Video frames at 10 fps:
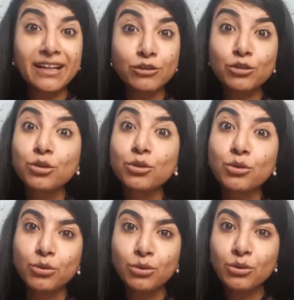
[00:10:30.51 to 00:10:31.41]

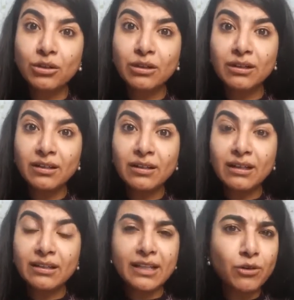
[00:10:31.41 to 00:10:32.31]
through
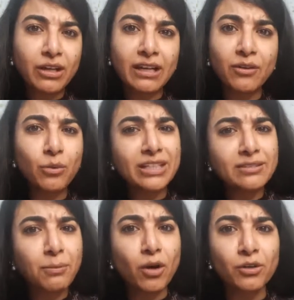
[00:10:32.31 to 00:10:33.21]
that, okay, where's
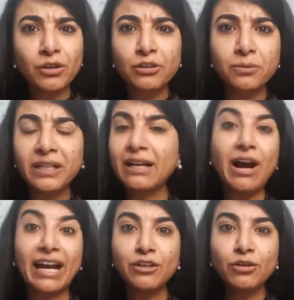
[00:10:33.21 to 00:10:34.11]
the ball going to be?
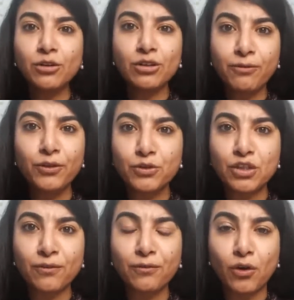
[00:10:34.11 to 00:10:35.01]
Now, I don't know the
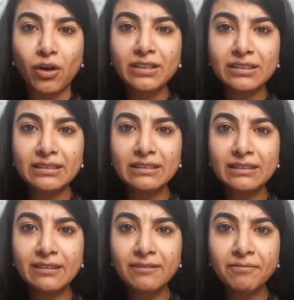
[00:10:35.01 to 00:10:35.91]
future, of course,
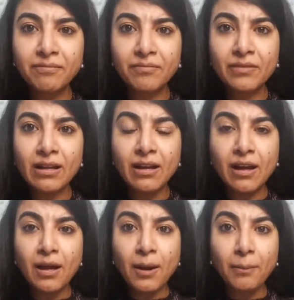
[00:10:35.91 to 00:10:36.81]

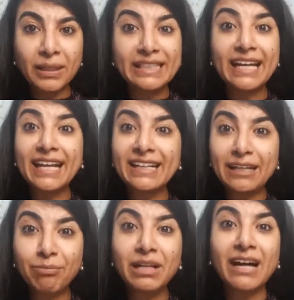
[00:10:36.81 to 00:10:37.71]
but can I
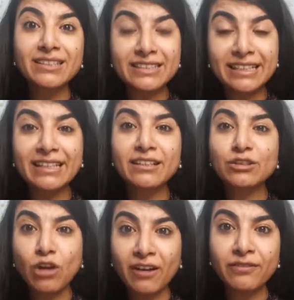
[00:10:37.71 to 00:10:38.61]
keep dancing in
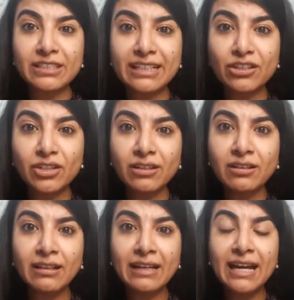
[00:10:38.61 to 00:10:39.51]
this conversation?
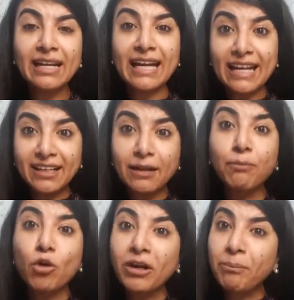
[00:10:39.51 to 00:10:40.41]
Can I
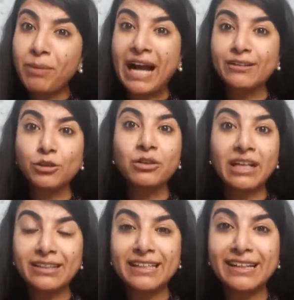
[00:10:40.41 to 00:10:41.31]
keep going back to
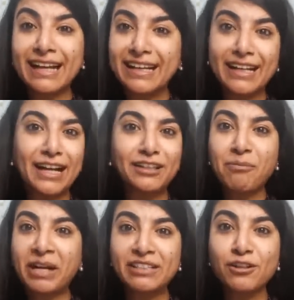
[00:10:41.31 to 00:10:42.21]
nothing, like another
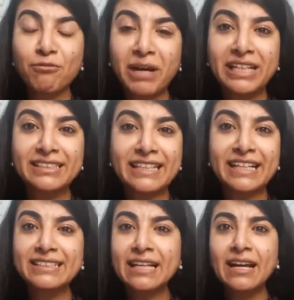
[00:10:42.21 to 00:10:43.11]
mentor of mine
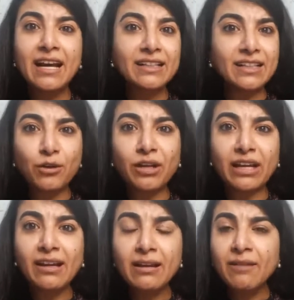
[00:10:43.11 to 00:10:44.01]
says, that,
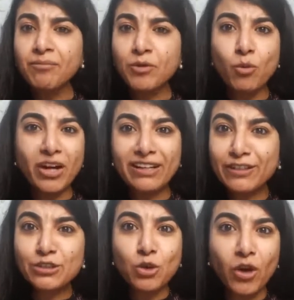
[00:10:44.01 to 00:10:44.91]
okay,
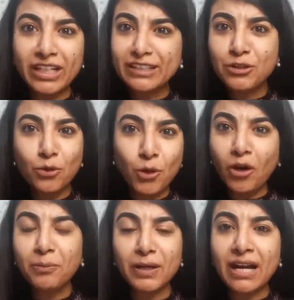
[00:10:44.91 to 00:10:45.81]
whatever stories you
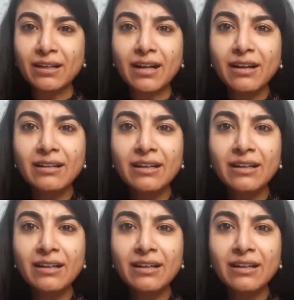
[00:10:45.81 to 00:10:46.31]
cook, Priyanka,